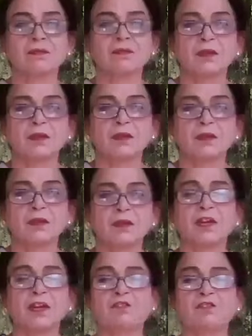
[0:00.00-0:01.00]
then it
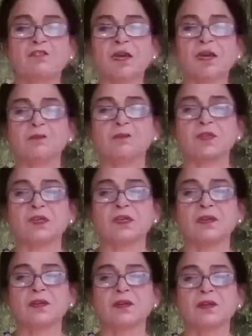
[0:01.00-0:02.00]
even becomes a
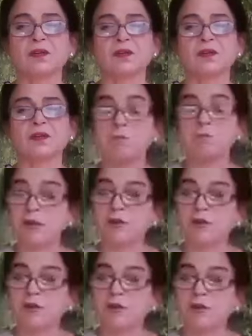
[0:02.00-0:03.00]
better
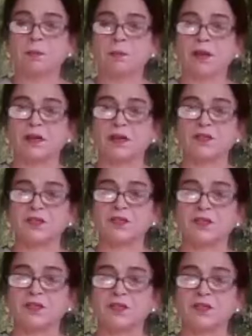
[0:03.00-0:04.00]
yoga practice.
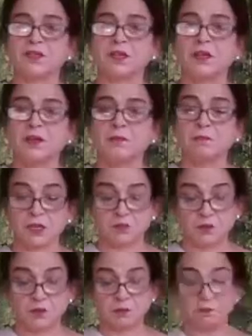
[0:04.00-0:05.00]

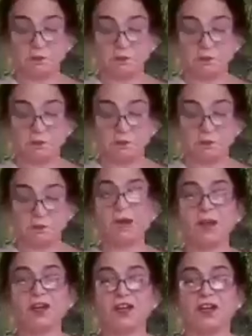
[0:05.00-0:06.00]
Because we are bringing our
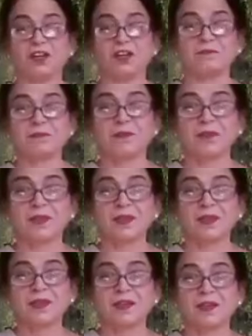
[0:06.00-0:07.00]
mind.
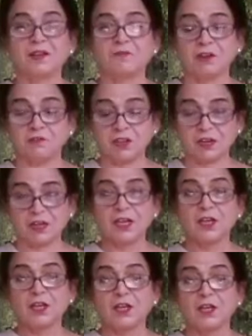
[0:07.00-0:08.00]
When we are
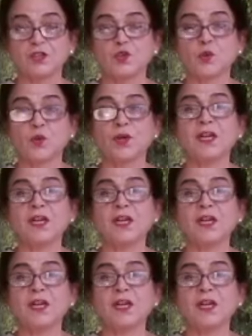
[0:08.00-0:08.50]
joining